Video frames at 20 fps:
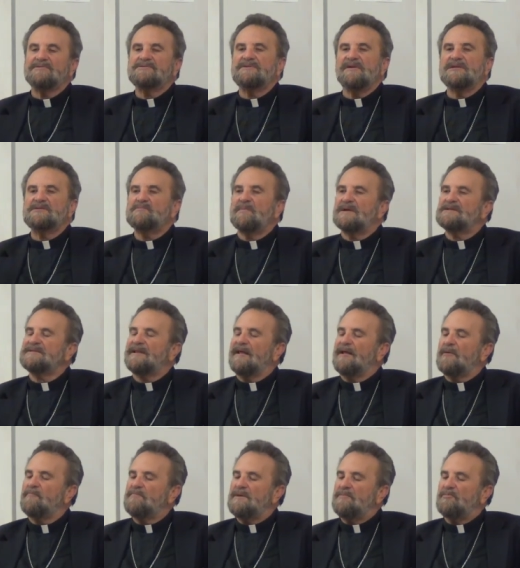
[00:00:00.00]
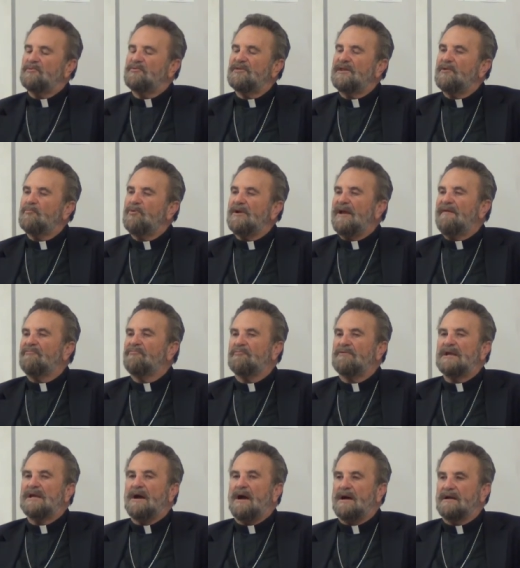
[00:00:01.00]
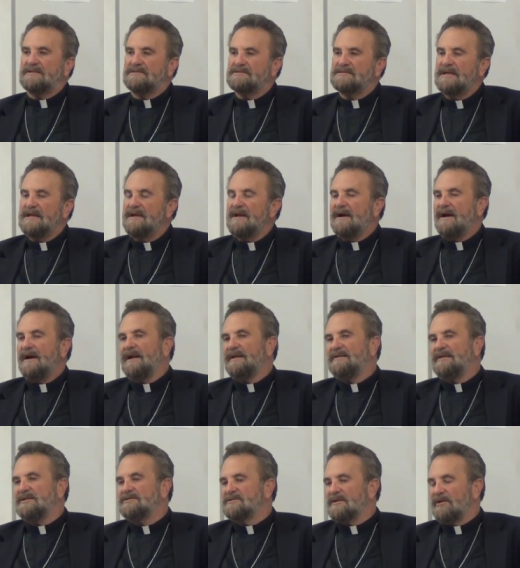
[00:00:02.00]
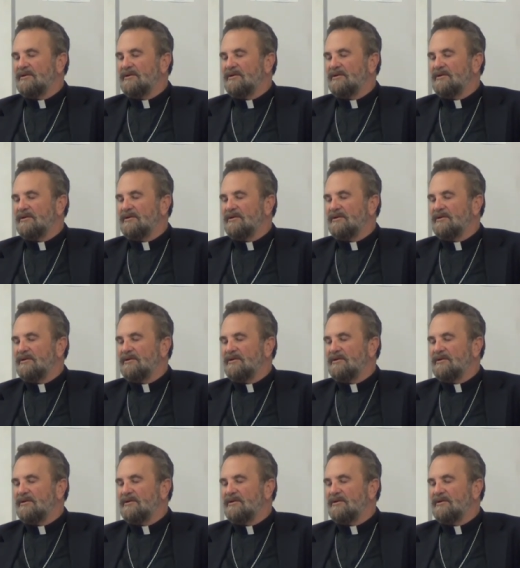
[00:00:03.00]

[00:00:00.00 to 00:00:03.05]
those things, because a lot of people think we have three gods. I teach at